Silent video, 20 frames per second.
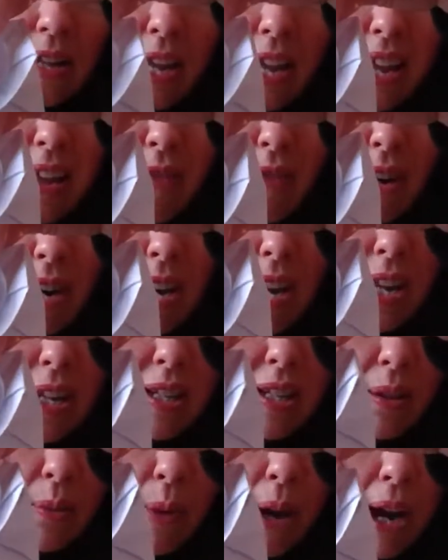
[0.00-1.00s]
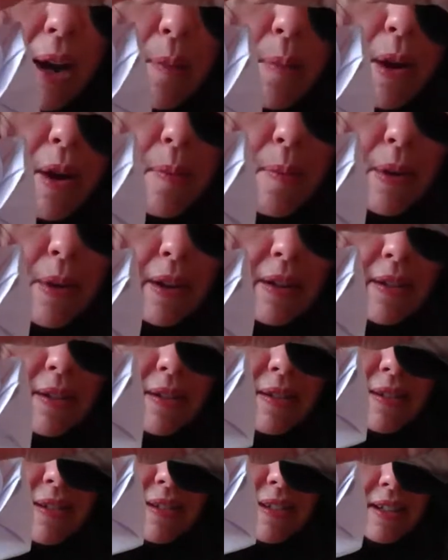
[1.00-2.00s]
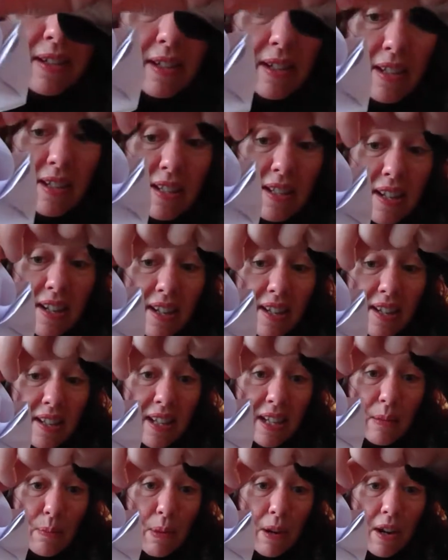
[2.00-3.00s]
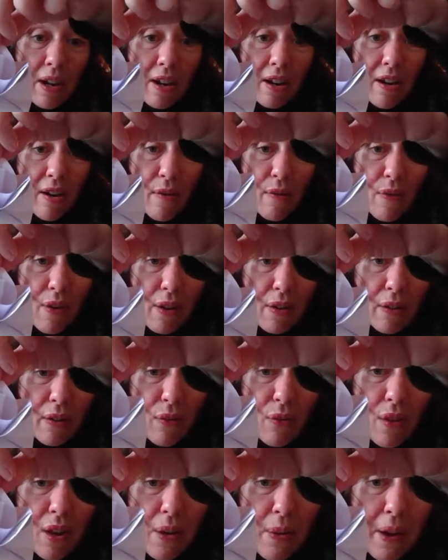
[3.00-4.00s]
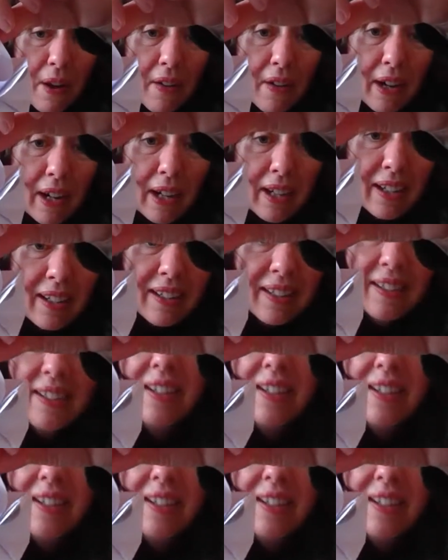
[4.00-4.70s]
It really is a wow moment. Is, is this been a new fold for you, Eric?